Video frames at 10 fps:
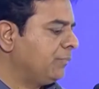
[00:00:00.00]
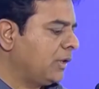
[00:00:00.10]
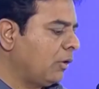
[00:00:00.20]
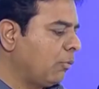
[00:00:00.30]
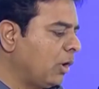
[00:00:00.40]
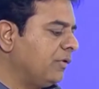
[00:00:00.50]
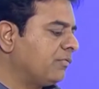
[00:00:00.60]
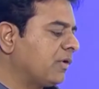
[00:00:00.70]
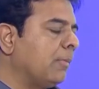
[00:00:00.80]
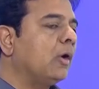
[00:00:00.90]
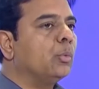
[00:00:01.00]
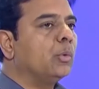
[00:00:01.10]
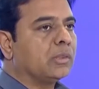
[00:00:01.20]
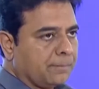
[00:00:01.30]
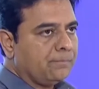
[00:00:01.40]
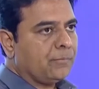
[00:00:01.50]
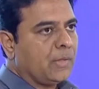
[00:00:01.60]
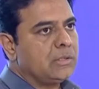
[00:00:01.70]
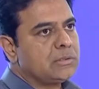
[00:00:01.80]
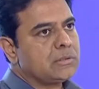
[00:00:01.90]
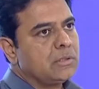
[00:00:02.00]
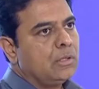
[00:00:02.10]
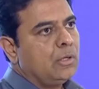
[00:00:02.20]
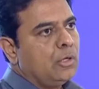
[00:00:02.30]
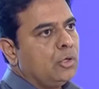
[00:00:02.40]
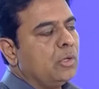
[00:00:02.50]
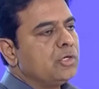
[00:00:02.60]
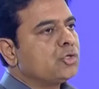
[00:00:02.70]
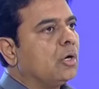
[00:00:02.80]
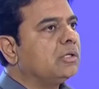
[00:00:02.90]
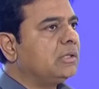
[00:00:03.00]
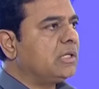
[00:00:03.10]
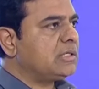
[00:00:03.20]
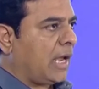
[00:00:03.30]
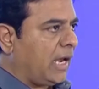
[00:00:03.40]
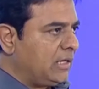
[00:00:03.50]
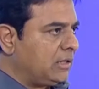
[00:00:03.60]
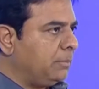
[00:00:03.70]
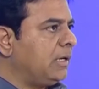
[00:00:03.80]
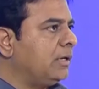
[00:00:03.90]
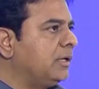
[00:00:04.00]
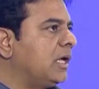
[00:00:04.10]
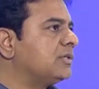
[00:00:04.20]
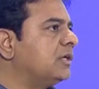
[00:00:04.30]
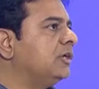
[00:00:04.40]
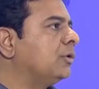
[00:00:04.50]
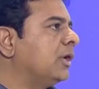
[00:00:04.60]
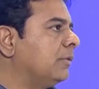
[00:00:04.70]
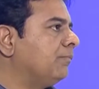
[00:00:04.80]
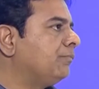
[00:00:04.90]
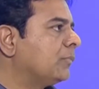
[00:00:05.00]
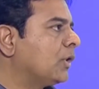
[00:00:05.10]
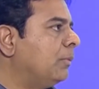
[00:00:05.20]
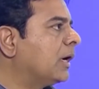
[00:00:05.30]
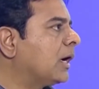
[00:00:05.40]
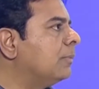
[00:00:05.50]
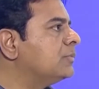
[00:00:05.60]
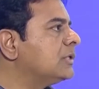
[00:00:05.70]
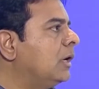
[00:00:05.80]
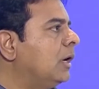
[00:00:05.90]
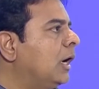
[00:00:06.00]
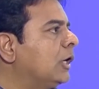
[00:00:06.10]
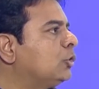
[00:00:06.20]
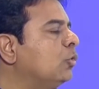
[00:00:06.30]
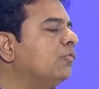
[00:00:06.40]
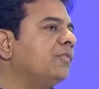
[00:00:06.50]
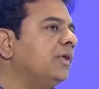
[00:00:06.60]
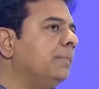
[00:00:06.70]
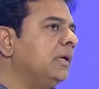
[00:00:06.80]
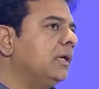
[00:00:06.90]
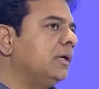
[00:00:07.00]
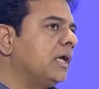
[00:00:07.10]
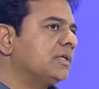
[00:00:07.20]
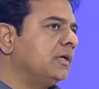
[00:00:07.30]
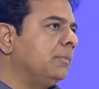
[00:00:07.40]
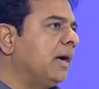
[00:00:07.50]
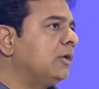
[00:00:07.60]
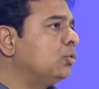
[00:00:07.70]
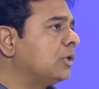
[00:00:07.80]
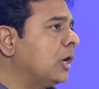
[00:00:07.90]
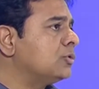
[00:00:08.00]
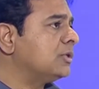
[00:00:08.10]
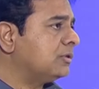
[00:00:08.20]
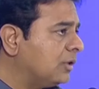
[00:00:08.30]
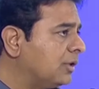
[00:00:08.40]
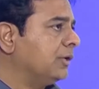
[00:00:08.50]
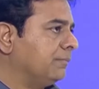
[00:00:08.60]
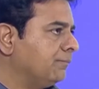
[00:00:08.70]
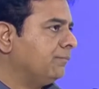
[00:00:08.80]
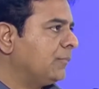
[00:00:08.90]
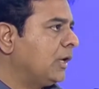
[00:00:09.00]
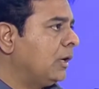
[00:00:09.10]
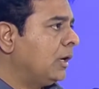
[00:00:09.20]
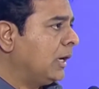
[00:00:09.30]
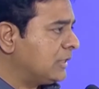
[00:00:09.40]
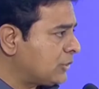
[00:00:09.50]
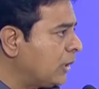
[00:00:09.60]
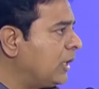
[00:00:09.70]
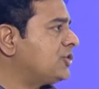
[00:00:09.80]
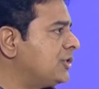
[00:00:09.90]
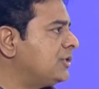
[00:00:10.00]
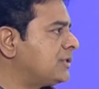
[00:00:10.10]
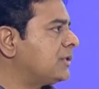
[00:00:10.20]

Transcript: Now, what we've come out with is to ensure that this 80 billion industry today becomes a 250 billion industry by 2030. It's audacious.